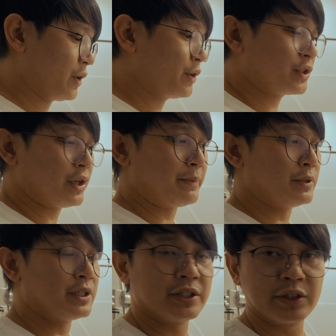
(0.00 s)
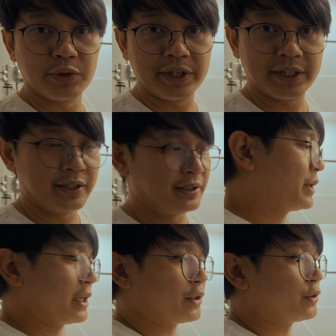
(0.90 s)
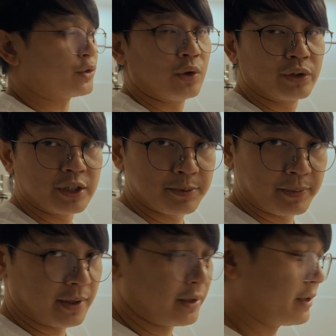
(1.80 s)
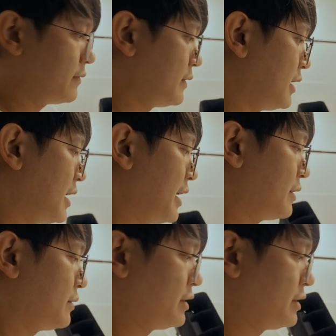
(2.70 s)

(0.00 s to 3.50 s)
Also, I'm using the grid. We can control the spill of the light